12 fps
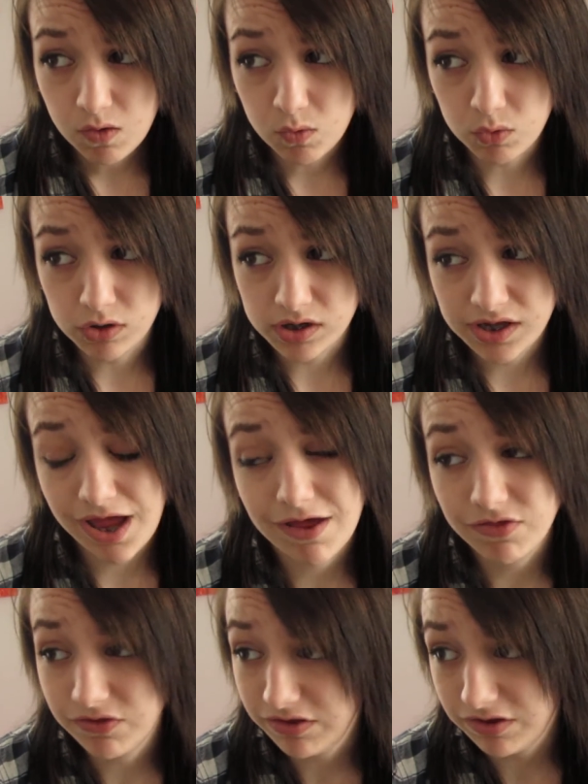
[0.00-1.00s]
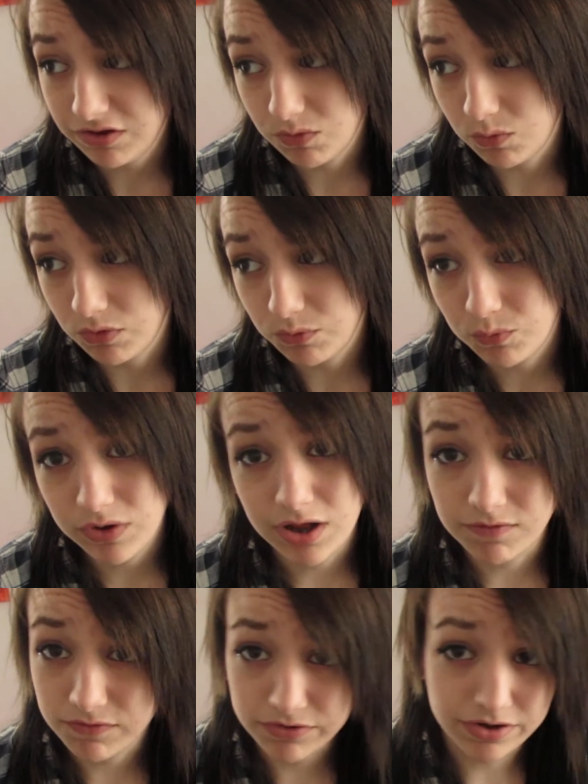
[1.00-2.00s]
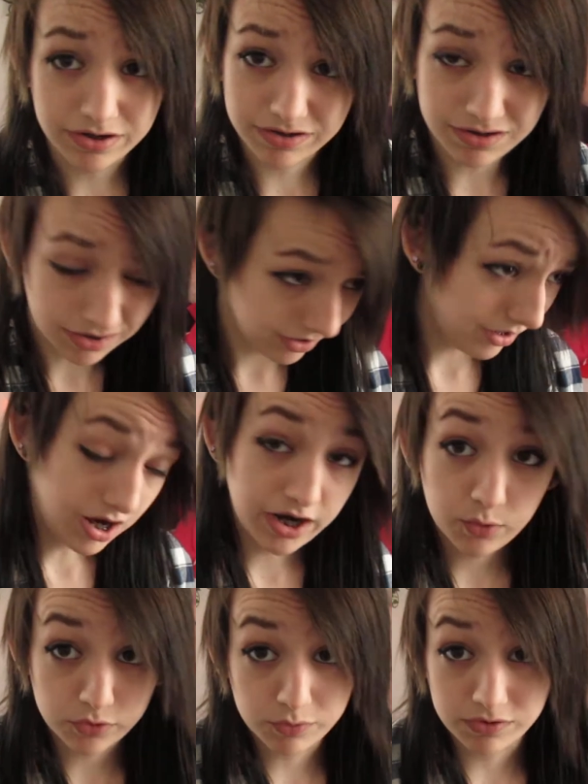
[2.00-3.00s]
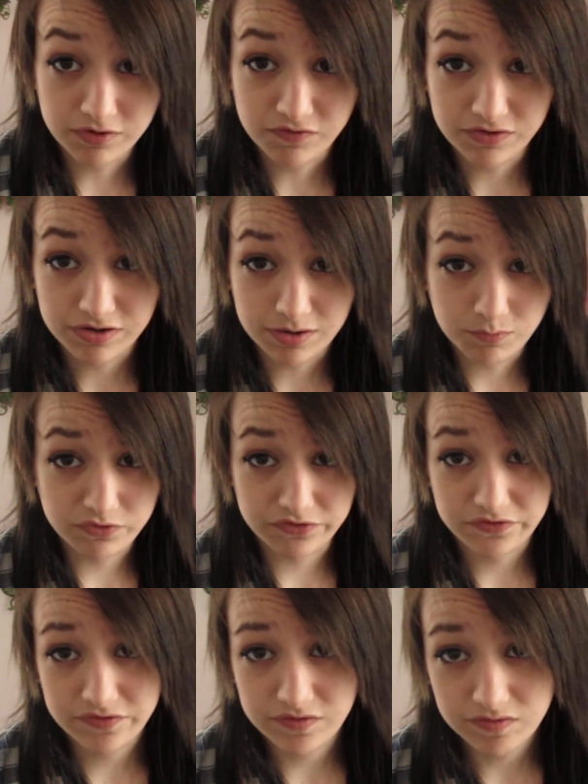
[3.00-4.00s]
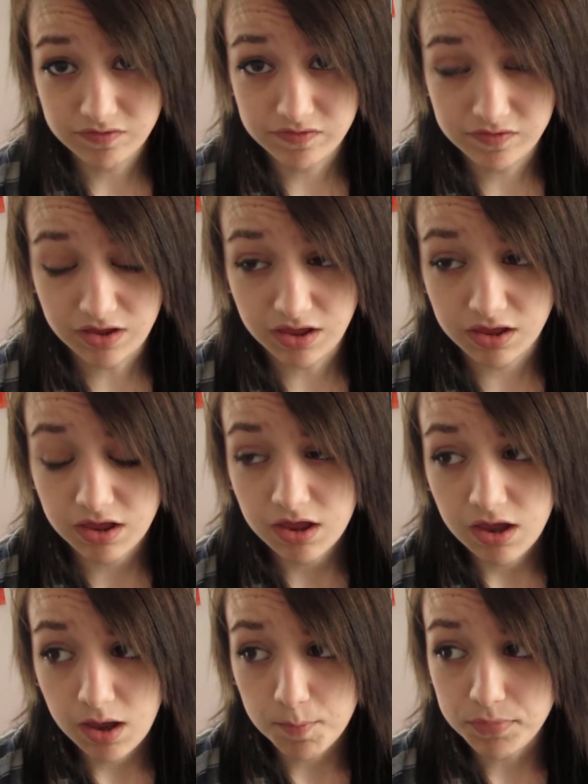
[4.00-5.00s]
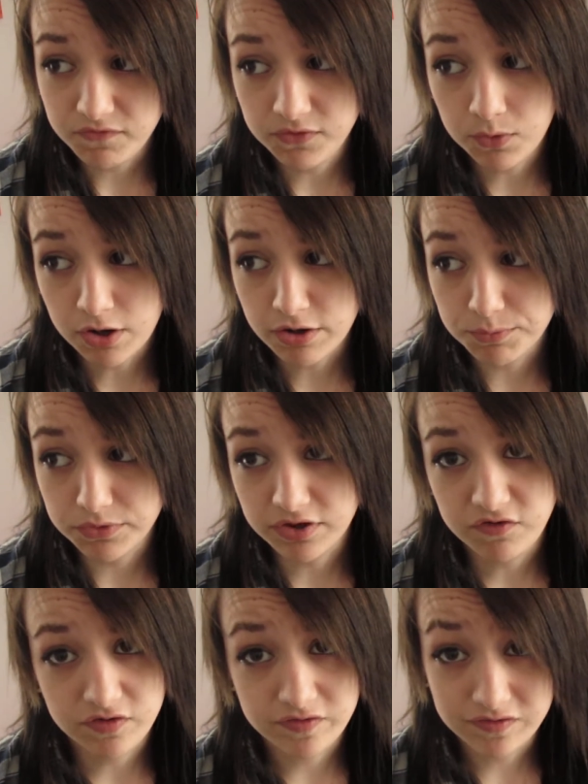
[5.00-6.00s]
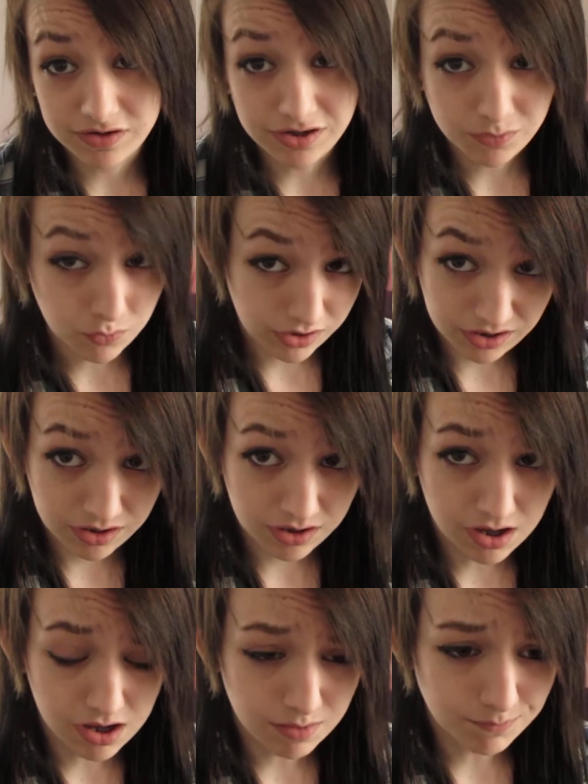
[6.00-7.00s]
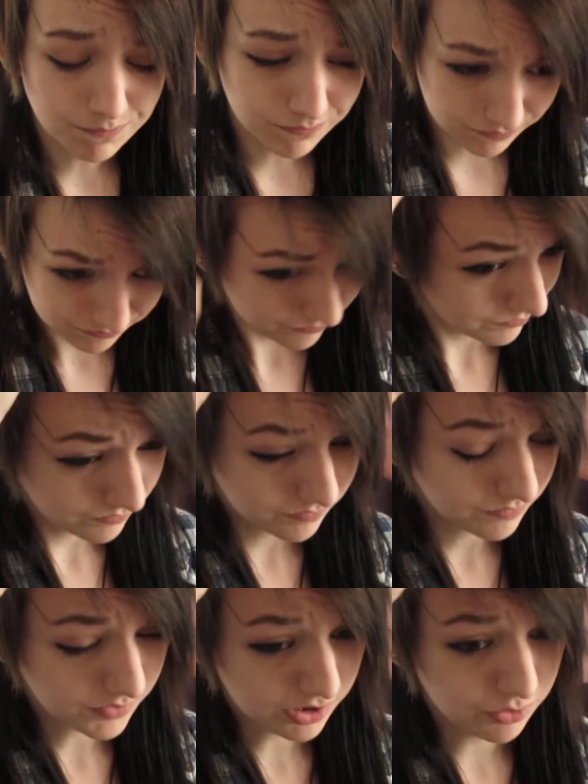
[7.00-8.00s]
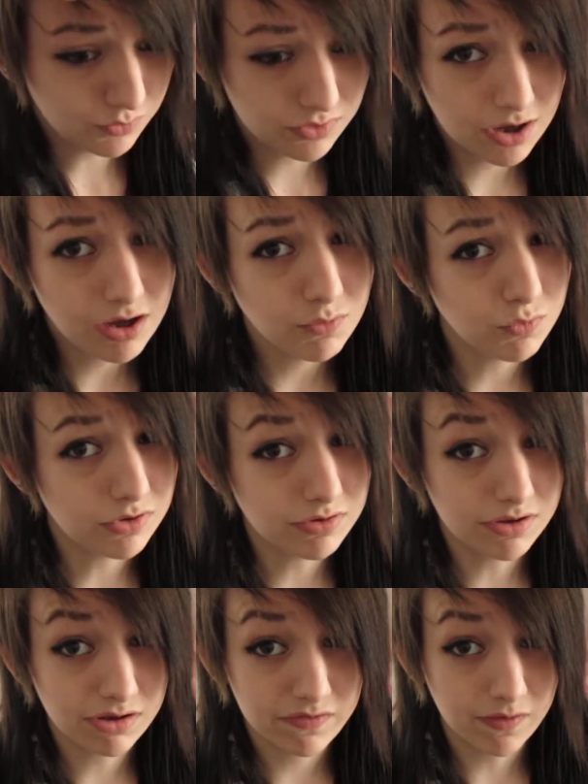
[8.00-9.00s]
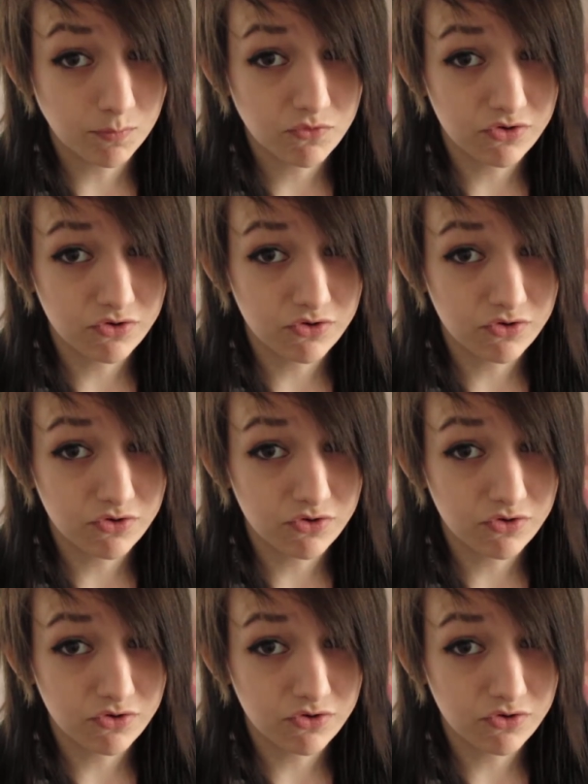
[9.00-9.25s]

or a Catholic or whatever, and I don't know religion, I'm just saying, but if you are religious in any way, you know, God will accept